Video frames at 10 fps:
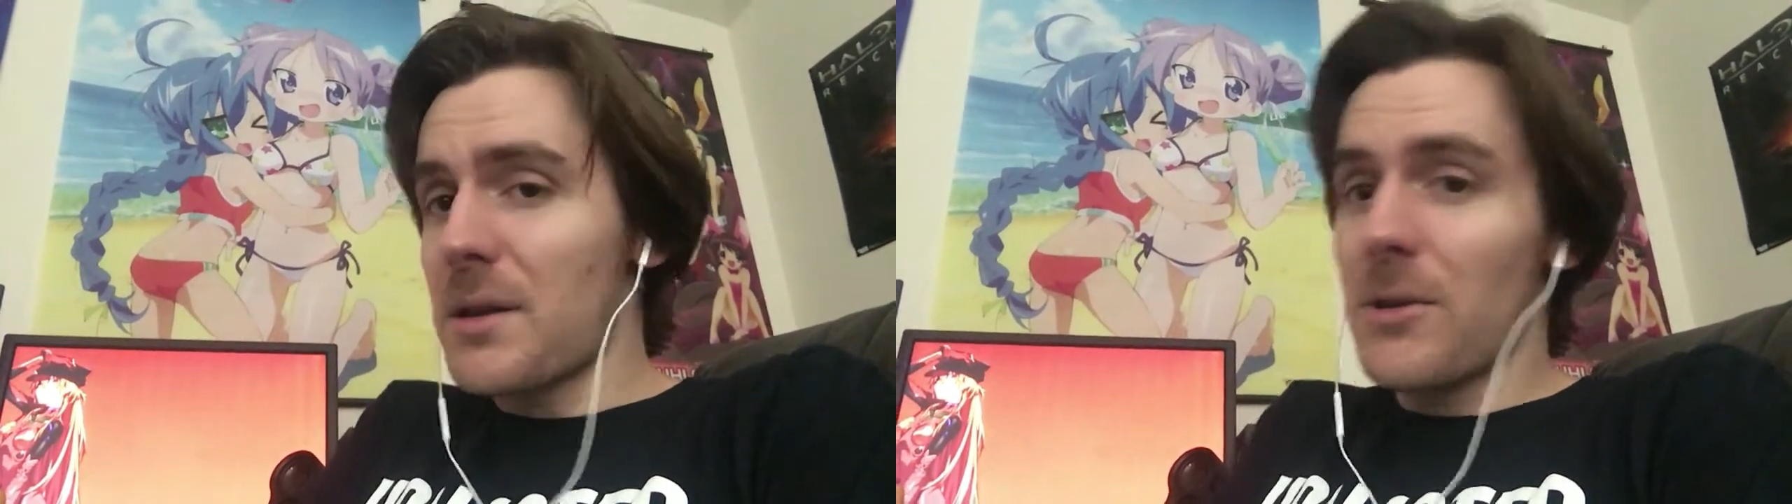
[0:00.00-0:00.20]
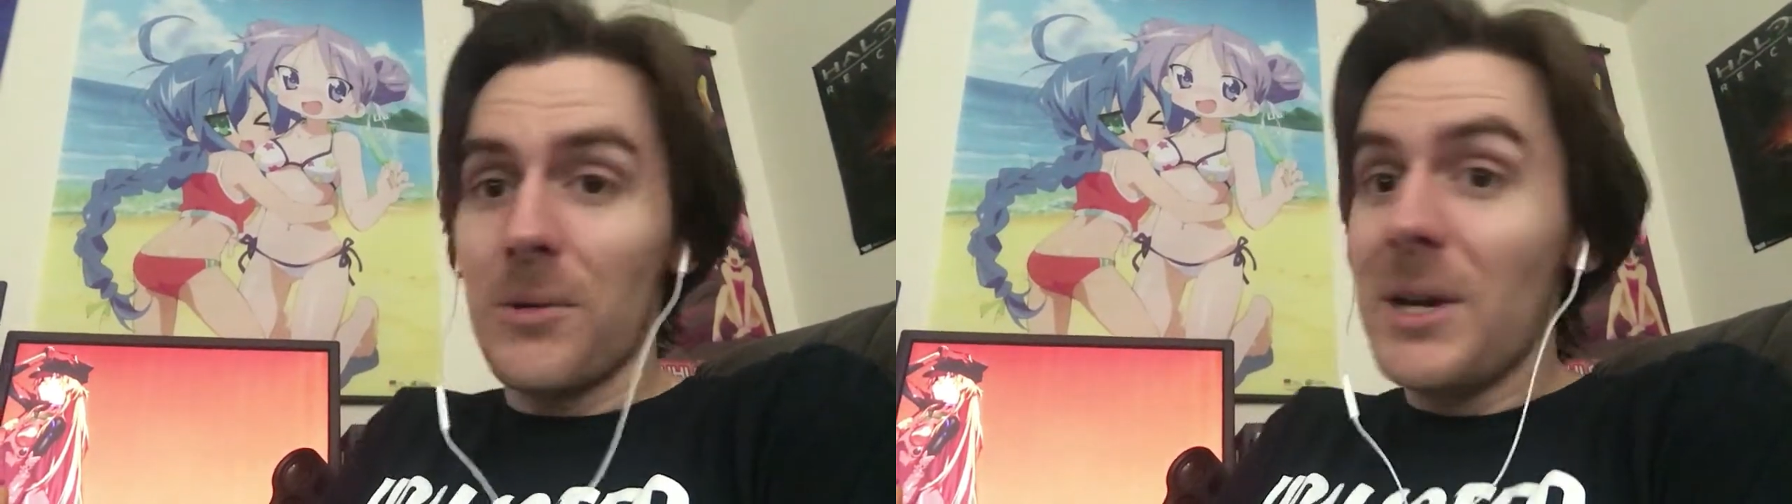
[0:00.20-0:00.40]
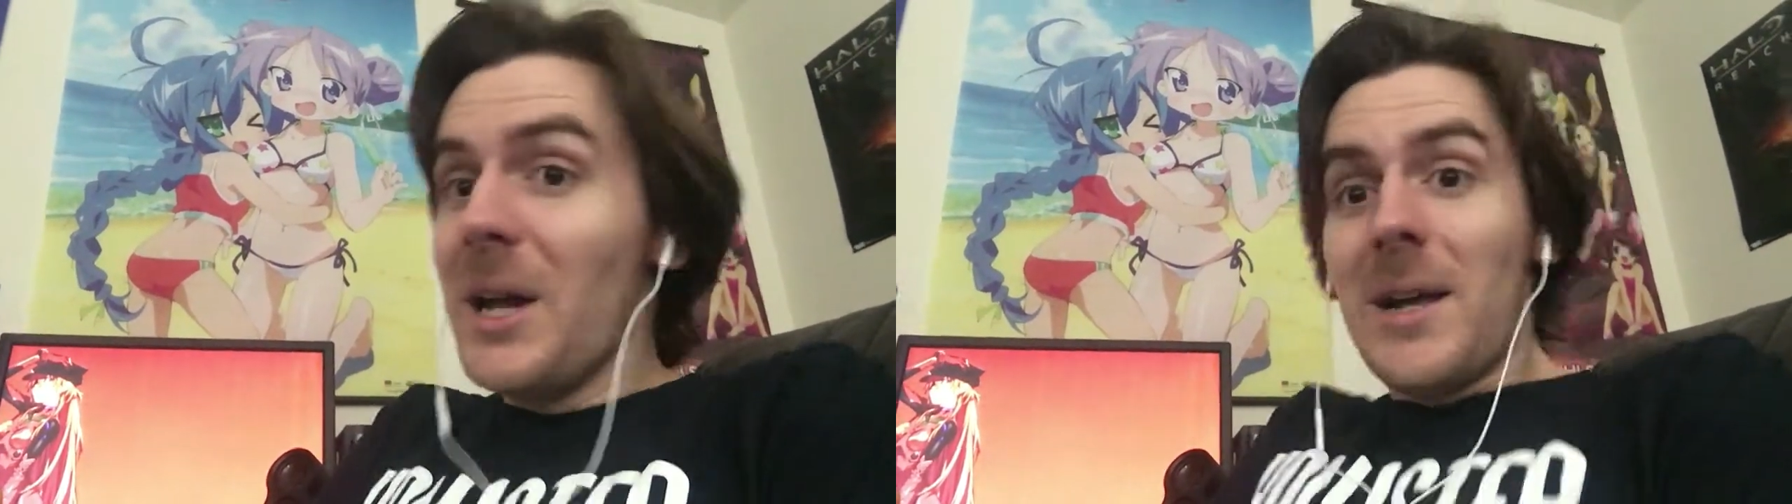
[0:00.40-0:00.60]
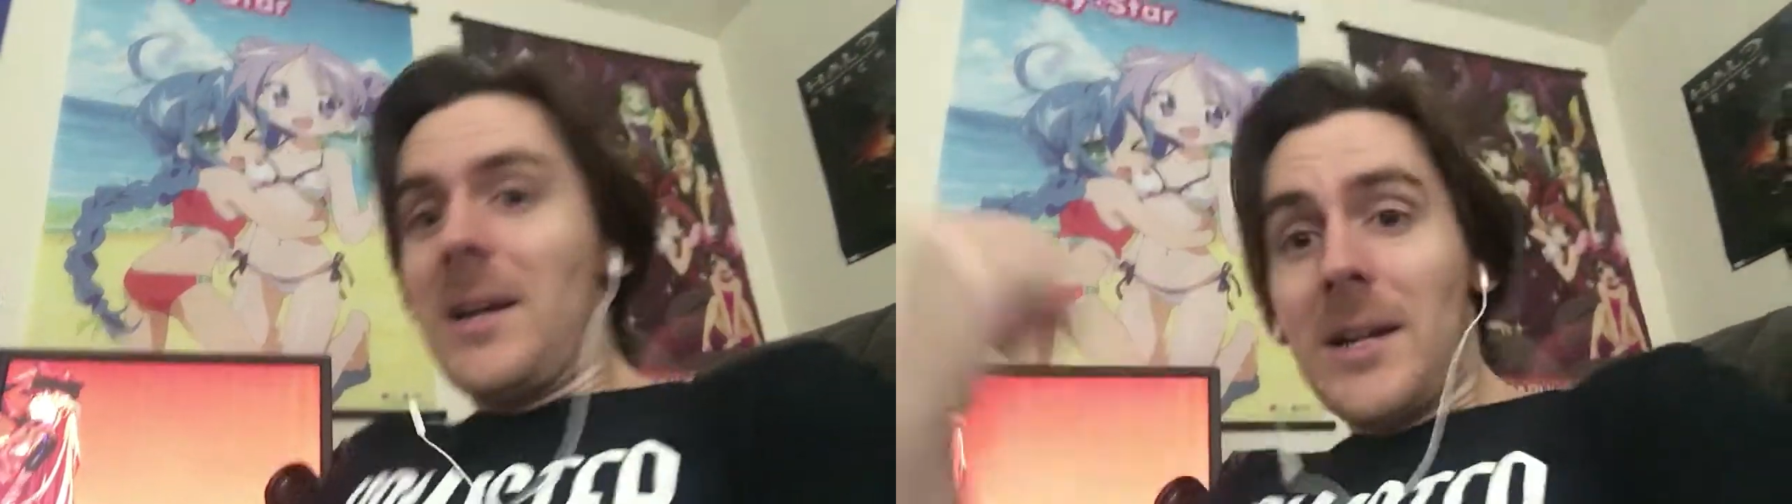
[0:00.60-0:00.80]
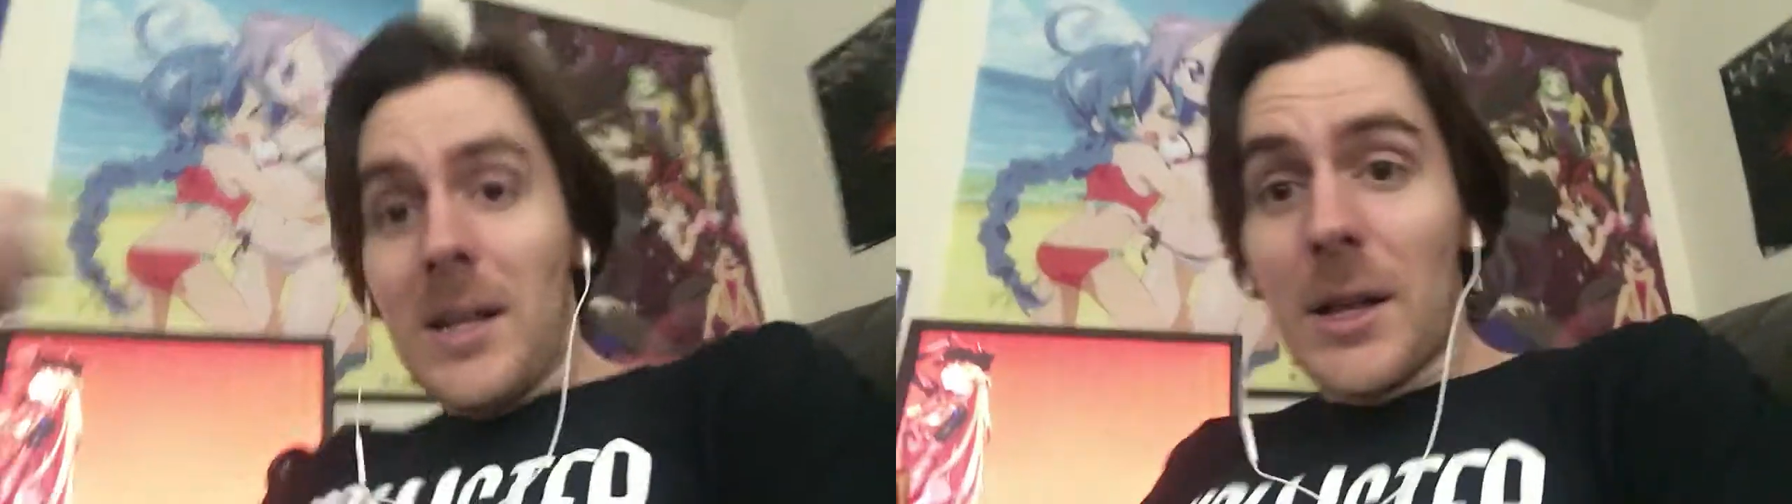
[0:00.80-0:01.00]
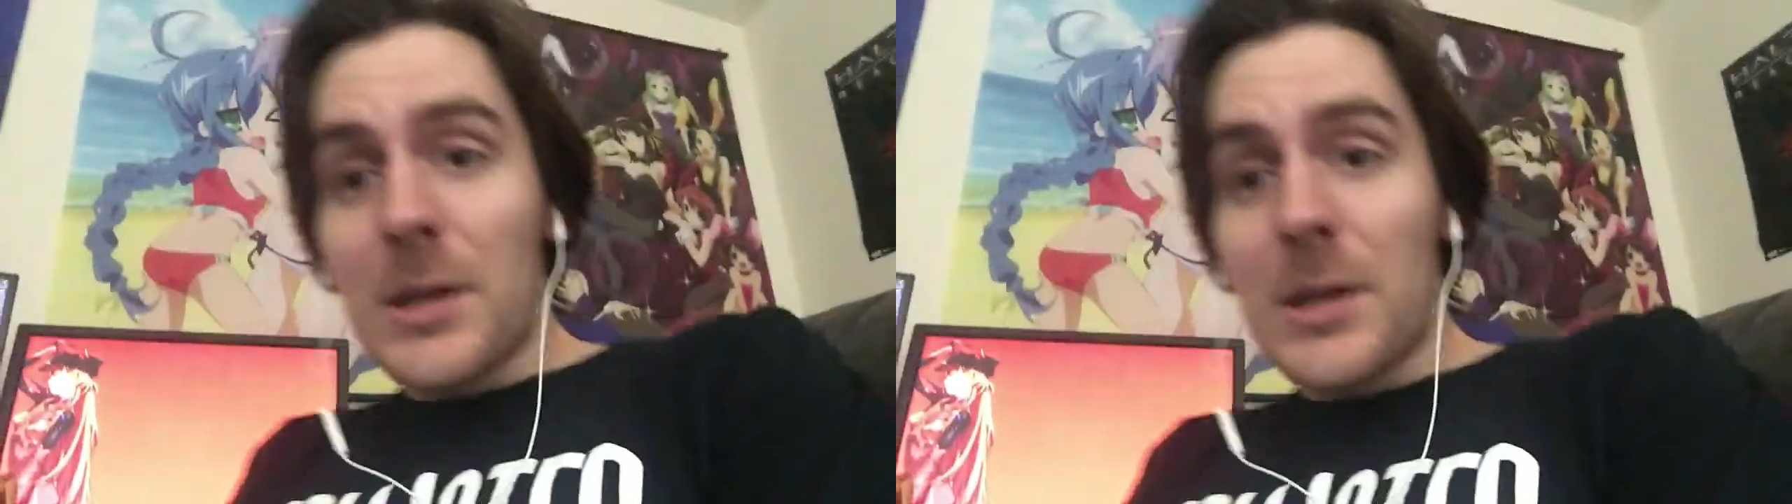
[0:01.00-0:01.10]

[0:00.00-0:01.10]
So let's go